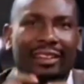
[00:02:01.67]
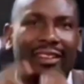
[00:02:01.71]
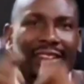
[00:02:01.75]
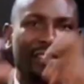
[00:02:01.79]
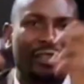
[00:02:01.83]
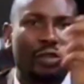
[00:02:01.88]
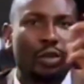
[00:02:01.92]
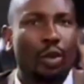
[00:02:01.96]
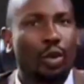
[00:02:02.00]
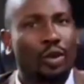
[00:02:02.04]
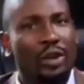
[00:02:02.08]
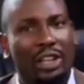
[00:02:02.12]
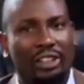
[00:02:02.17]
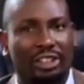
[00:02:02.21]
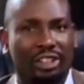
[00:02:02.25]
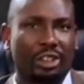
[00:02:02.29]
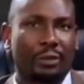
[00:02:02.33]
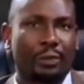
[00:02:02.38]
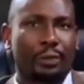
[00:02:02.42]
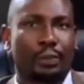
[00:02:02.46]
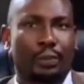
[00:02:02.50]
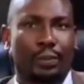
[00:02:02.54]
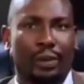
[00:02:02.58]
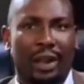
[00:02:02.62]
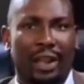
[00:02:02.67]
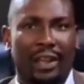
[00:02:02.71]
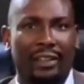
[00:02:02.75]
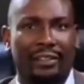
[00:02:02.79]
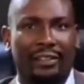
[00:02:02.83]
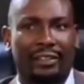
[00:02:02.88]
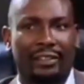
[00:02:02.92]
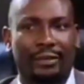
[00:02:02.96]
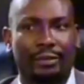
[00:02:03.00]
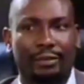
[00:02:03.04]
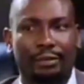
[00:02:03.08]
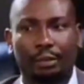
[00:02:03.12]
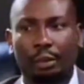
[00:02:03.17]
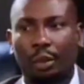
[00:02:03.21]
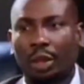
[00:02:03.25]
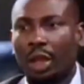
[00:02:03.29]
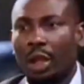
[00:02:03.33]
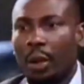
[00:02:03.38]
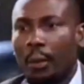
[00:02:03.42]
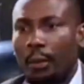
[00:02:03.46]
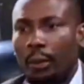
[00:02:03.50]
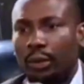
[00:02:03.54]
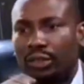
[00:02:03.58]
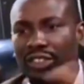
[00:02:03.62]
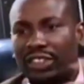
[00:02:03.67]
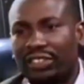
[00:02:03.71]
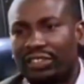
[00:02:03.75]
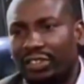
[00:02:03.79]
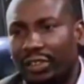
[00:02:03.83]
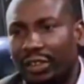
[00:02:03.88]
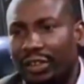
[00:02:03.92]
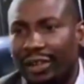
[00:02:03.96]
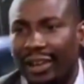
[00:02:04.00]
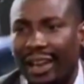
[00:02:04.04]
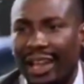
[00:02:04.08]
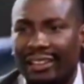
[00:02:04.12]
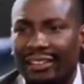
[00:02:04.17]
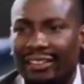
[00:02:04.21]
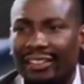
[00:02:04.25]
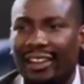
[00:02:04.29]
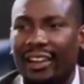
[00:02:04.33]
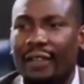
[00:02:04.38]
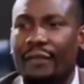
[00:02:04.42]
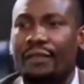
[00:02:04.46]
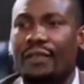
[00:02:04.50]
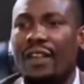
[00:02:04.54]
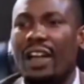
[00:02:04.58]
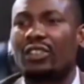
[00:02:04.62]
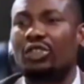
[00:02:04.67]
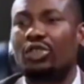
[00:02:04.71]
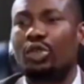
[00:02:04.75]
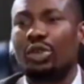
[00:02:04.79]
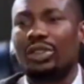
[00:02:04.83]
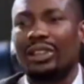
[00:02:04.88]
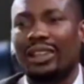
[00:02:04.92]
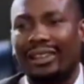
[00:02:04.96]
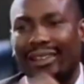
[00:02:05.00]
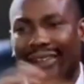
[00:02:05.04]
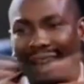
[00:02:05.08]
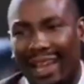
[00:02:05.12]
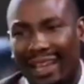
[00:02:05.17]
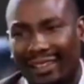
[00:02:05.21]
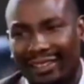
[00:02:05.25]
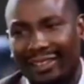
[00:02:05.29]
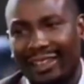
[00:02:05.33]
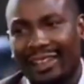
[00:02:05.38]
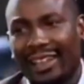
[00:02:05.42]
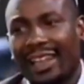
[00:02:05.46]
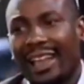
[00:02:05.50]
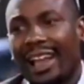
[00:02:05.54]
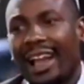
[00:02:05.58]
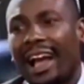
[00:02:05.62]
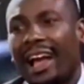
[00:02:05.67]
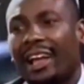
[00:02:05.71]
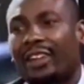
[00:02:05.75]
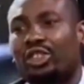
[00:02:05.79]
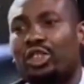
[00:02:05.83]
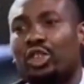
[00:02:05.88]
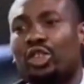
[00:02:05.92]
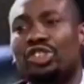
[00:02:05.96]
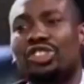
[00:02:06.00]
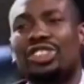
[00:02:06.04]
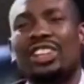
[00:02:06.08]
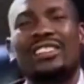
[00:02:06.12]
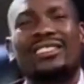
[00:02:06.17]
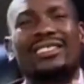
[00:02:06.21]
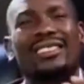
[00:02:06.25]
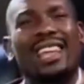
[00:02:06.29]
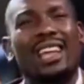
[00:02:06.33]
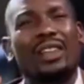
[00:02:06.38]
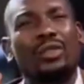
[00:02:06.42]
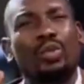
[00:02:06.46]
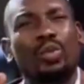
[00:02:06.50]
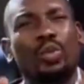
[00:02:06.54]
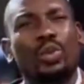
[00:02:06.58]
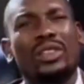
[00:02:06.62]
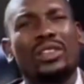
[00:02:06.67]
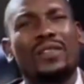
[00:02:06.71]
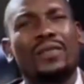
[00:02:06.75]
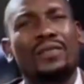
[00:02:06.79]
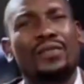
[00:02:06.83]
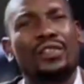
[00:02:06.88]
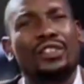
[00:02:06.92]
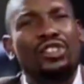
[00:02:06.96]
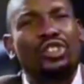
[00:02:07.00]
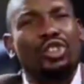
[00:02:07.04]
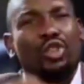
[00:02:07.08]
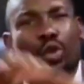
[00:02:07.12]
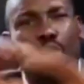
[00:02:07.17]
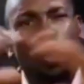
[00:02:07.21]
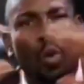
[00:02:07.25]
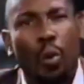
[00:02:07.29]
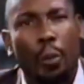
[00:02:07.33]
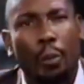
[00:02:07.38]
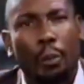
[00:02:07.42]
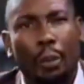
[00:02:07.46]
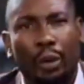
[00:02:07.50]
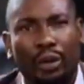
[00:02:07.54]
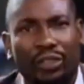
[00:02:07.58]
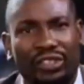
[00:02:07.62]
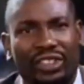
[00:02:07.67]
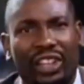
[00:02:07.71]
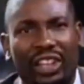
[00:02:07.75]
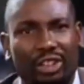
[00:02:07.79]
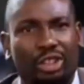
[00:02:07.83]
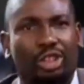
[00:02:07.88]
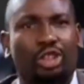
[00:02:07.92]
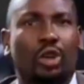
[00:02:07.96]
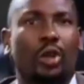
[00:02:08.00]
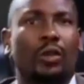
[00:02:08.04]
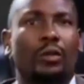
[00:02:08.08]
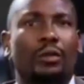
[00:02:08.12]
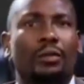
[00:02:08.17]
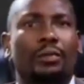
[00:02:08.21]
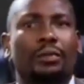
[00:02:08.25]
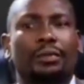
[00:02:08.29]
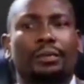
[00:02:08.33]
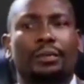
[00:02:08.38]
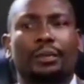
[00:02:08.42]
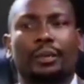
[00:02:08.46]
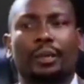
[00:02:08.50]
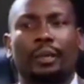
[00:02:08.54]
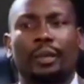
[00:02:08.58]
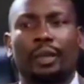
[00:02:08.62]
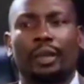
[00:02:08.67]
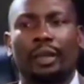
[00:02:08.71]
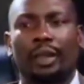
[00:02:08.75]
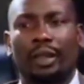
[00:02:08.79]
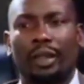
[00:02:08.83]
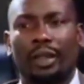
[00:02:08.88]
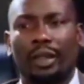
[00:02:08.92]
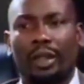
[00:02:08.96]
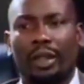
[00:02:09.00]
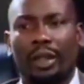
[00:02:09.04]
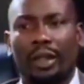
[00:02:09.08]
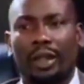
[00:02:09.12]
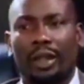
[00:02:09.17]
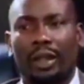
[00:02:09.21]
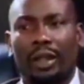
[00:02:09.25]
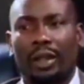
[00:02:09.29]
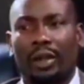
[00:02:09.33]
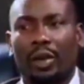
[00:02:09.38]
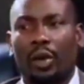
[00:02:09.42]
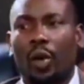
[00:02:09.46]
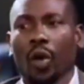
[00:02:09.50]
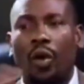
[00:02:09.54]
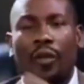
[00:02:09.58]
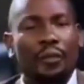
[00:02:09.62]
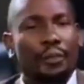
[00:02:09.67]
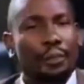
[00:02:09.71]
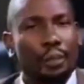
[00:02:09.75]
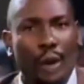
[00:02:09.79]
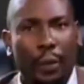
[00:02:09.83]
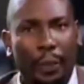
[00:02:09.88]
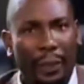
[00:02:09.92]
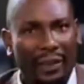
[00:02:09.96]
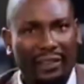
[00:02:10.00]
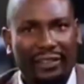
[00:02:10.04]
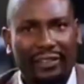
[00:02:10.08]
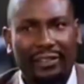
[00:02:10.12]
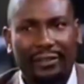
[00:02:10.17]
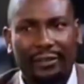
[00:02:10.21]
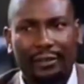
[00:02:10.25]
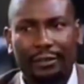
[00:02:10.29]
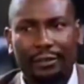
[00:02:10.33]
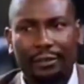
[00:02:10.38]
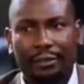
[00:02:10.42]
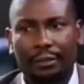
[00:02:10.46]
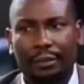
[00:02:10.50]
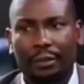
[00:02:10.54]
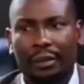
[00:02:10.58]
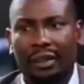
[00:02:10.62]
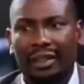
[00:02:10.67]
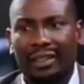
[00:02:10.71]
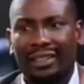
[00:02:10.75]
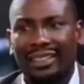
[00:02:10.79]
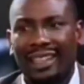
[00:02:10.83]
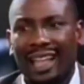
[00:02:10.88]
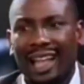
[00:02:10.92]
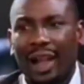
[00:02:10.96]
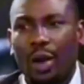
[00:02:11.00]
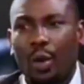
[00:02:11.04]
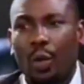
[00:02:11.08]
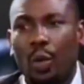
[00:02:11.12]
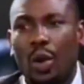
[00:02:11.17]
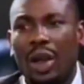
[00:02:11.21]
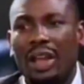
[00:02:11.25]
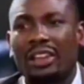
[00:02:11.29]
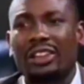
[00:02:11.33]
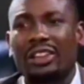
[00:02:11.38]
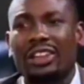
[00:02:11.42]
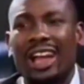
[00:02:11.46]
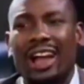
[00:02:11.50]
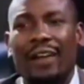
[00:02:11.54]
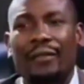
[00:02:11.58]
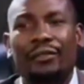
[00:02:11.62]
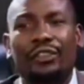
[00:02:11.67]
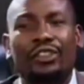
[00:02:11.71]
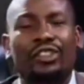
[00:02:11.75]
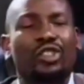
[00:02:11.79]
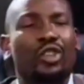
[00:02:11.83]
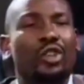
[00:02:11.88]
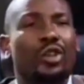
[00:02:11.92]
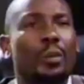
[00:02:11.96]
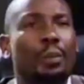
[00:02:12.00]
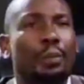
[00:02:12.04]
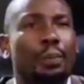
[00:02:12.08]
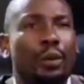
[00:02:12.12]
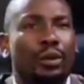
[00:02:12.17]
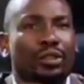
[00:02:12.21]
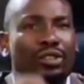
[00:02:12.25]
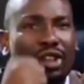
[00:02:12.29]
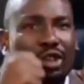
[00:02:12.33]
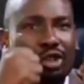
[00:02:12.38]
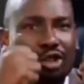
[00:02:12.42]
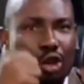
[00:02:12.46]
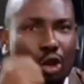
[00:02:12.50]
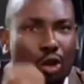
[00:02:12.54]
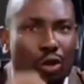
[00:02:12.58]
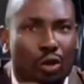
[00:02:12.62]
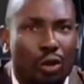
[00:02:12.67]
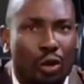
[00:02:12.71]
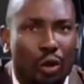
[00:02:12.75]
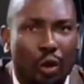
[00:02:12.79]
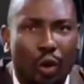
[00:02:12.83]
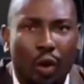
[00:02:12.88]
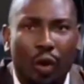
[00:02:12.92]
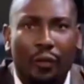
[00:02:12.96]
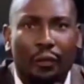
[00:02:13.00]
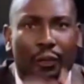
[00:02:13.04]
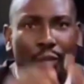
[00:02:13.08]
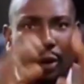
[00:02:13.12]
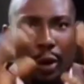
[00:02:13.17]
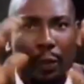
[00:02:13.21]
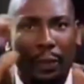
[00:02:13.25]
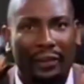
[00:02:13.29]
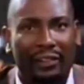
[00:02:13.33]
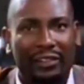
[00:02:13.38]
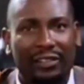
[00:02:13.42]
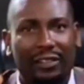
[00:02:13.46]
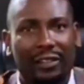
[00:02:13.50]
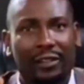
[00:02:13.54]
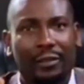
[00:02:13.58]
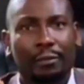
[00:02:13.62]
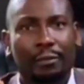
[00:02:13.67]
this ownership rights? Possessory rights refers to the rights associated with physical possession of property. Now, when you have physical possession of property,